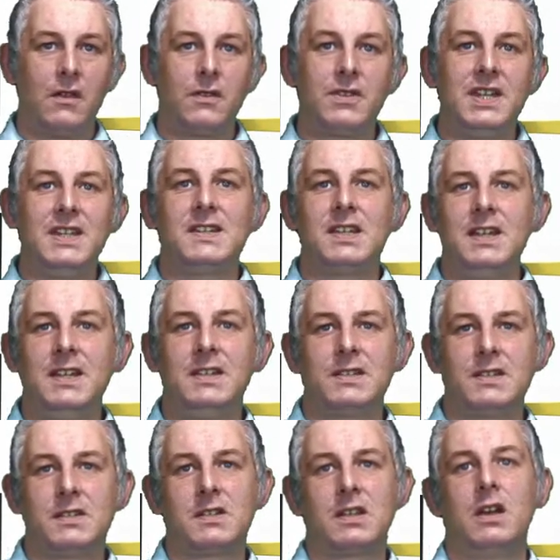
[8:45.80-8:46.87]
These
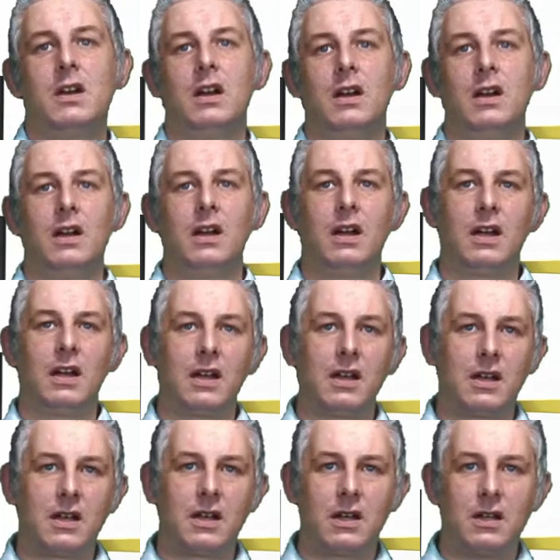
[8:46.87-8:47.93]
heaters
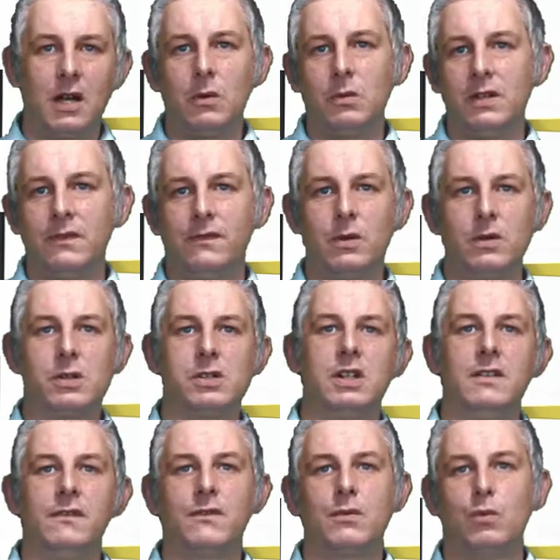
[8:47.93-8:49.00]
can only function
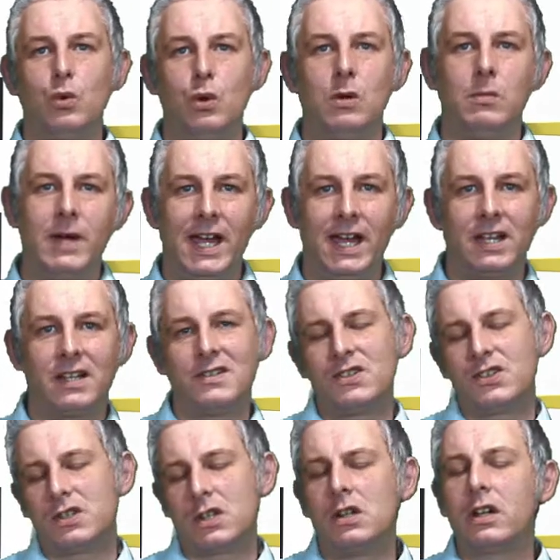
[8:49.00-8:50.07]
if the warm air can
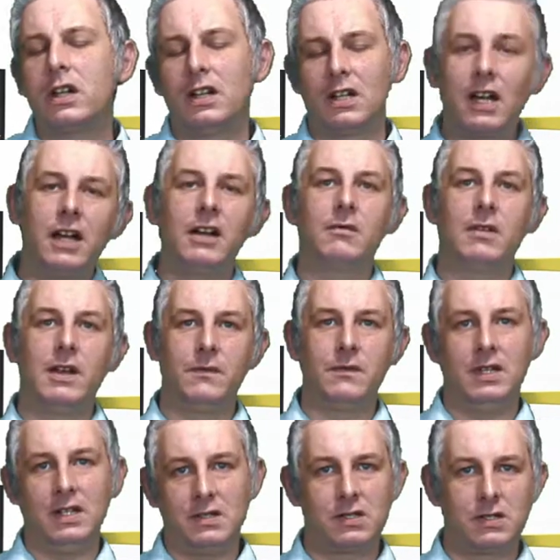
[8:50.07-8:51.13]
circulate around the
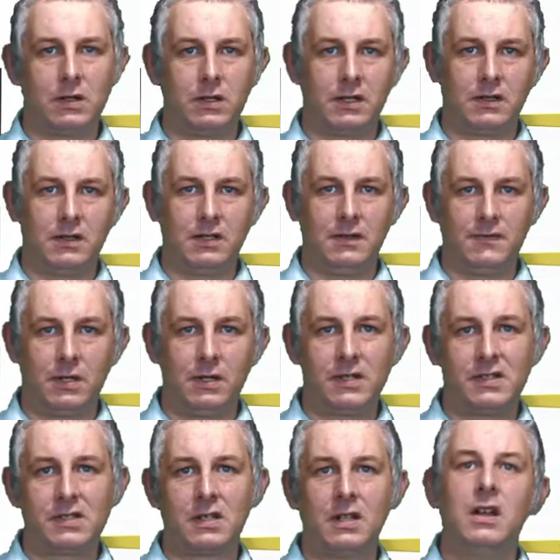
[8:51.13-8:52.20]
inside of the
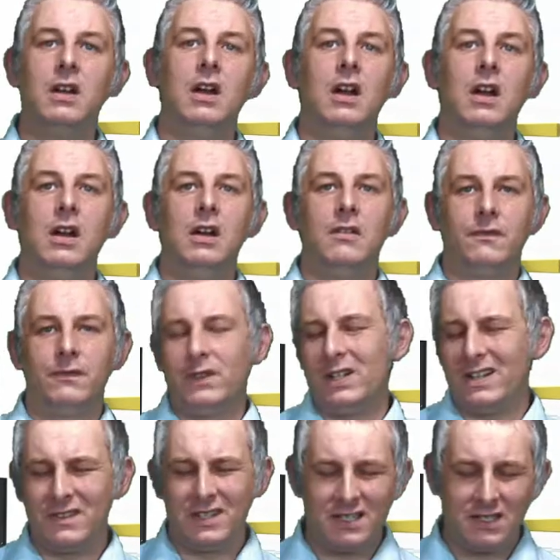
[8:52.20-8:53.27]
device.
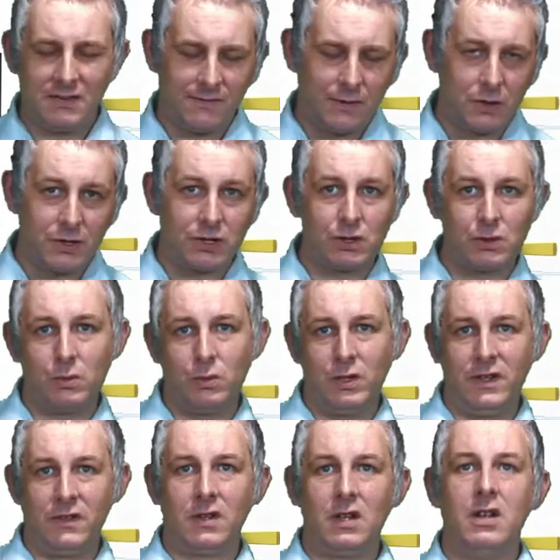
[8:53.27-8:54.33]
Filling this device up
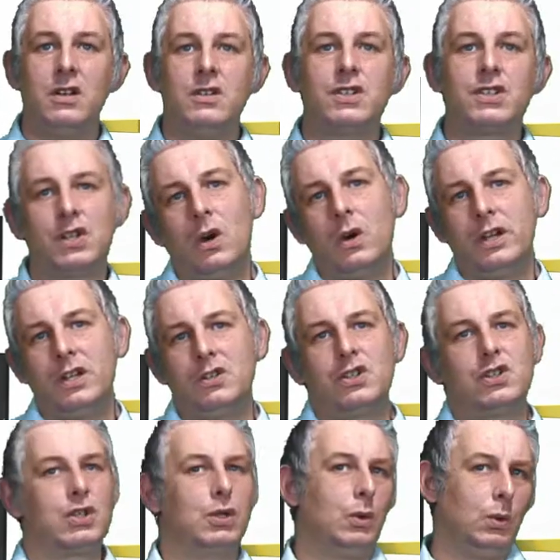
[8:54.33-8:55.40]
with signs,
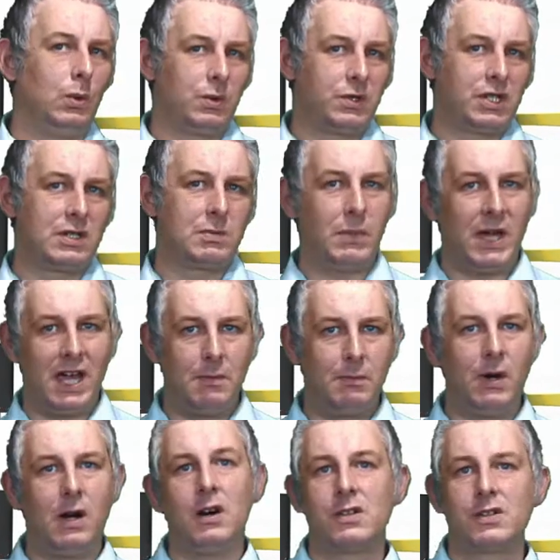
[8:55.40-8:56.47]
tools, spare
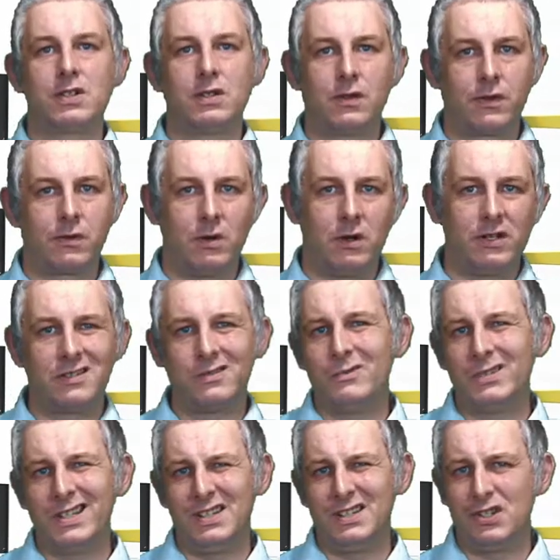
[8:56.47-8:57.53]
parts and other items
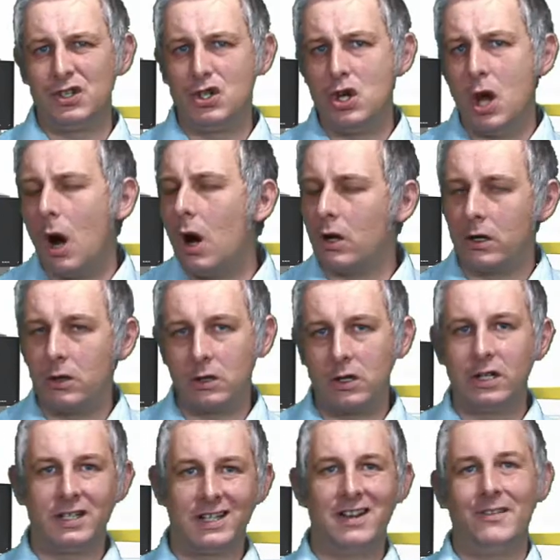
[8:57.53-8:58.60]
is not a good
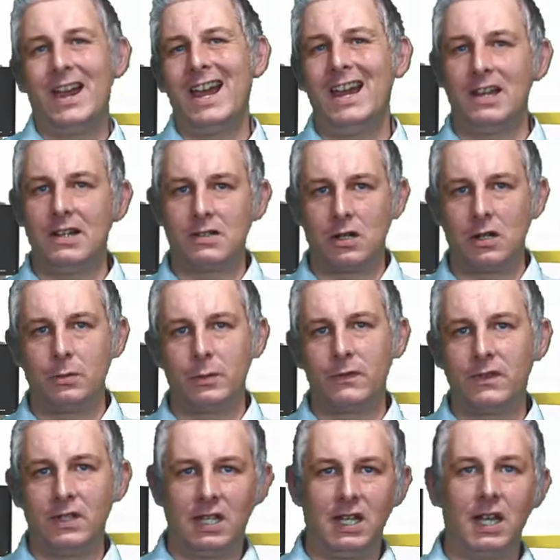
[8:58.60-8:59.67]
idea at any time of
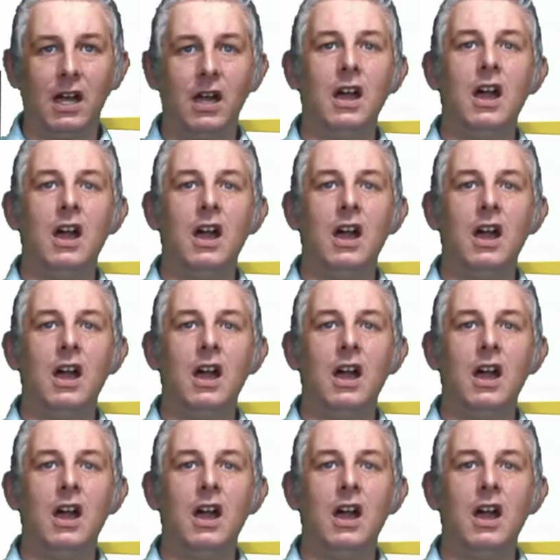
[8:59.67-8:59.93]
the year,